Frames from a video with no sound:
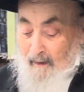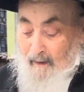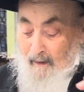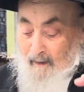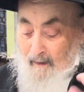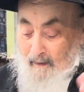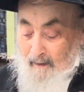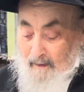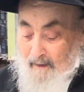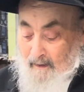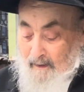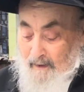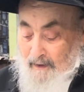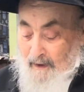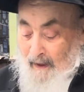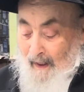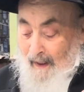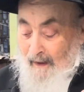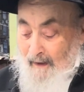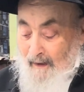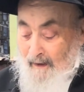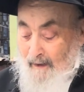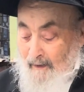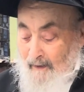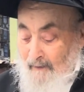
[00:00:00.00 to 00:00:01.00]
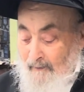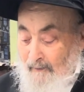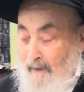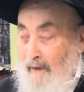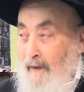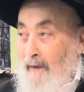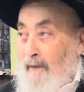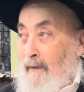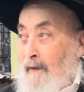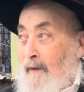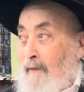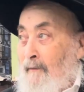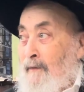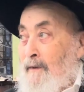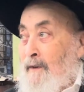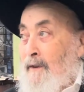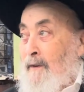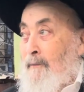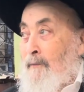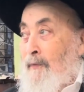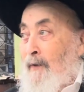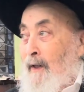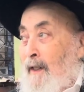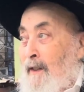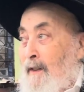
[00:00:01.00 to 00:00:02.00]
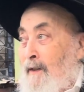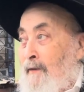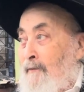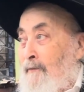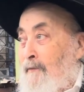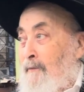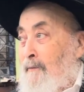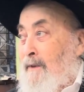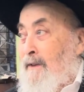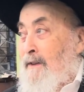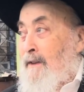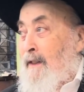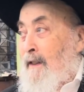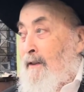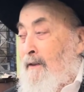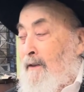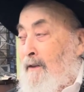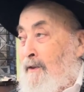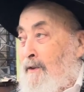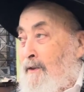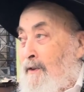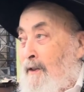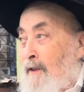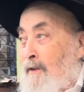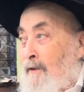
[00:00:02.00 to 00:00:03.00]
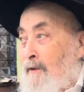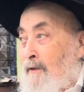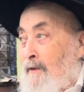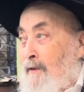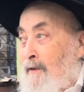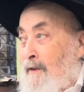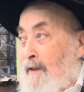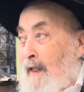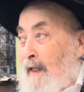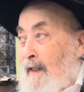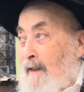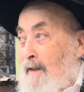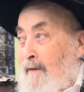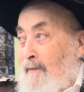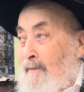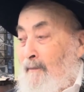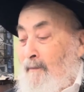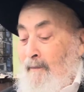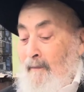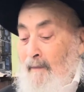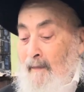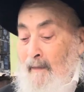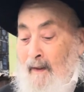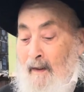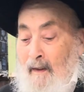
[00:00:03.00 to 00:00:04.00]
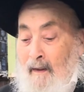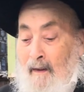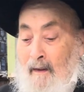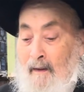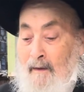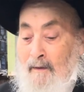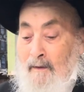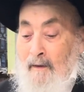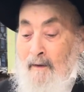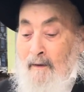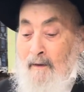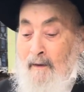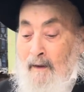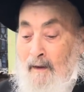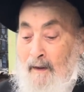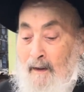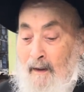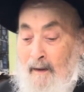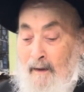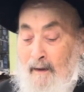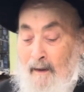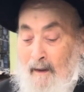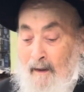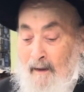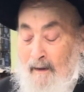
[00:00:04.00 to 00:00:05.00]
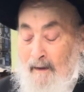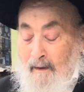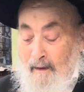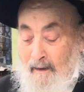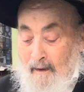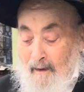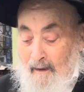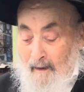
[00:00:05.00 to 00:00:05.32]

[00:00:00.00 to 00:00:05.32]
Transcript: it's a shaila if it's a part of Masechta Sotah or not. So look on